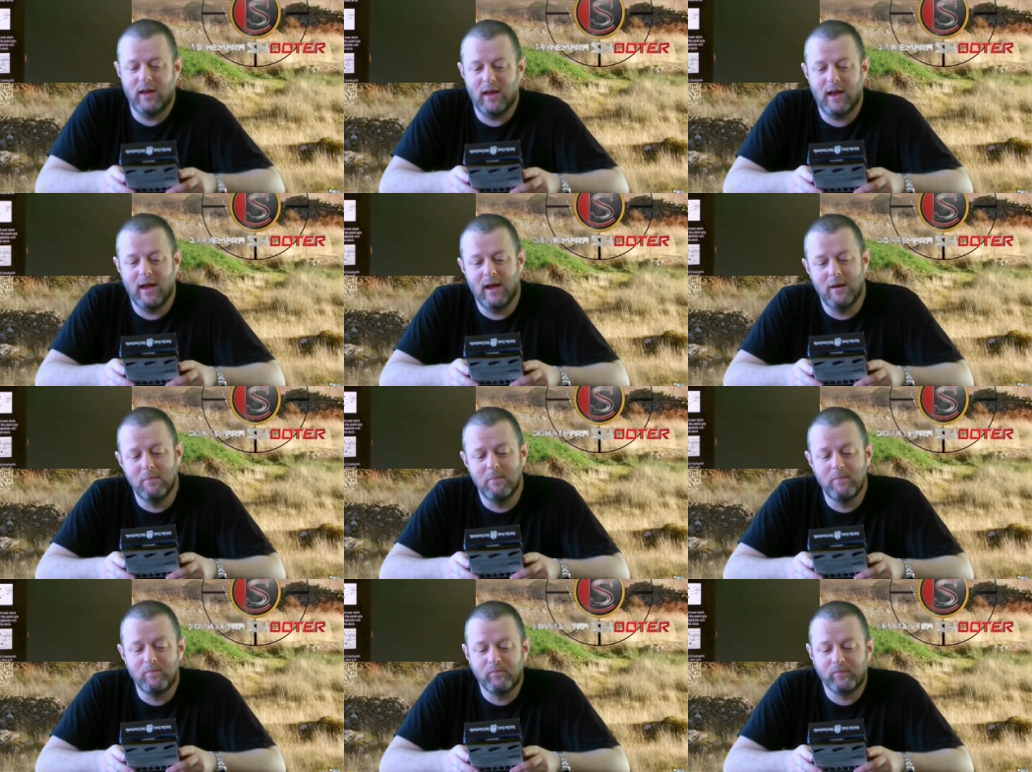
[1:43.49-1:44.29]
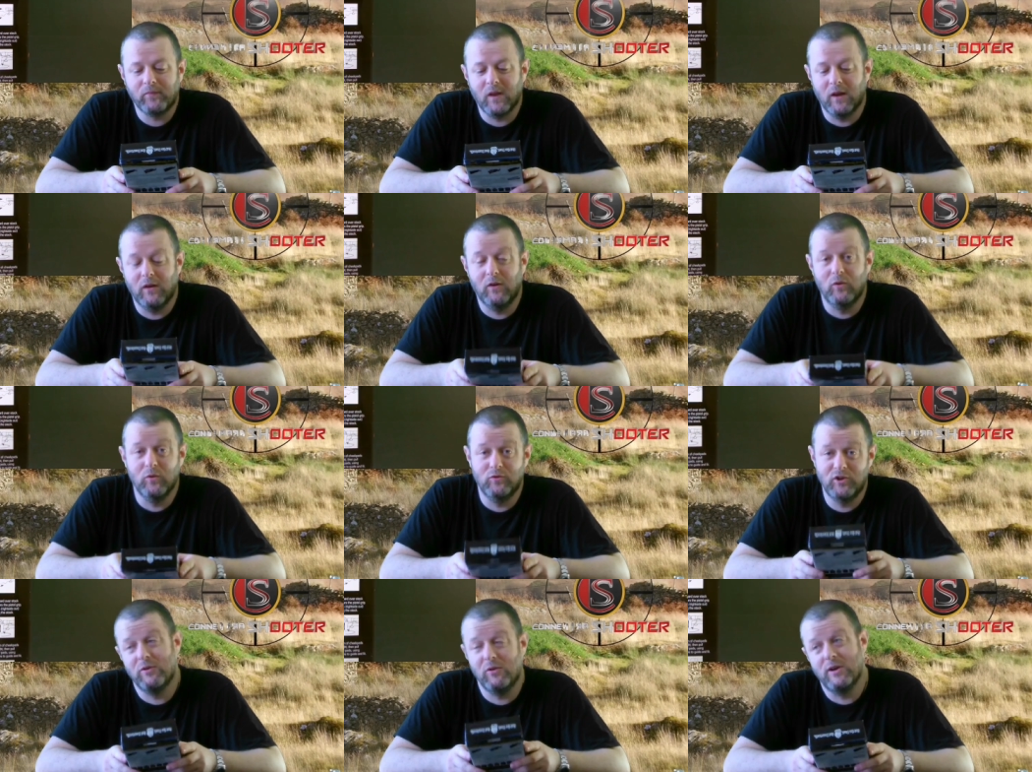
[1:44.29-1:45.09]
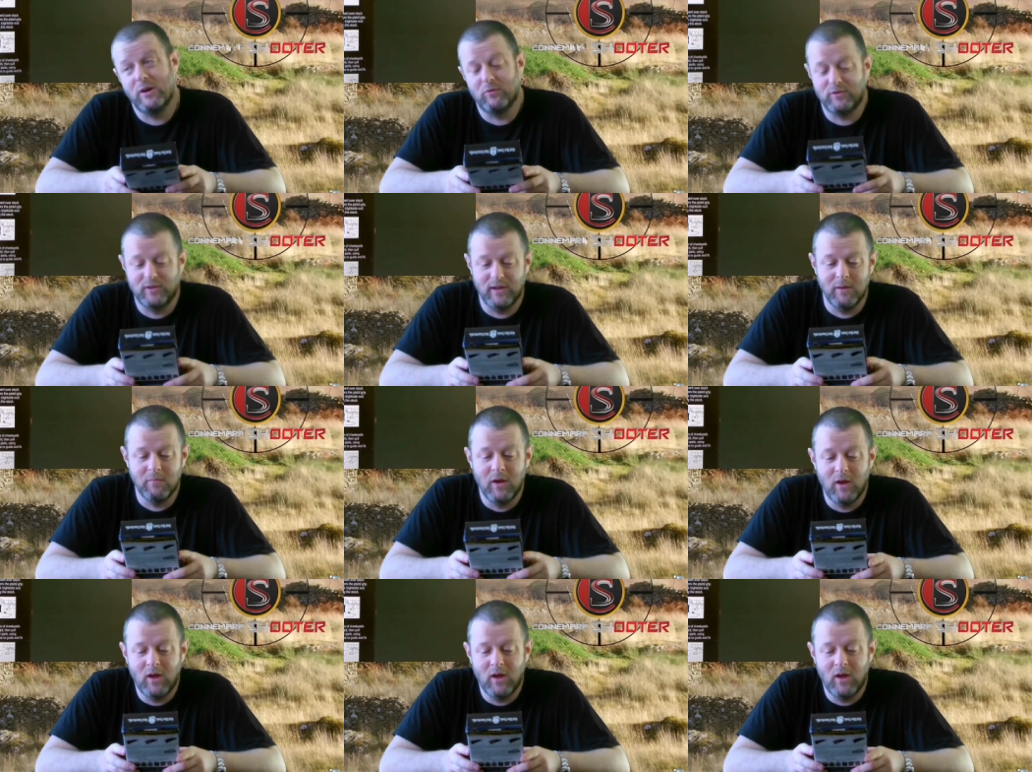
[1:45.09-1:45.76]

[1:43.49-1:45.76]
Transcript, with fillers: um, good shout out to them.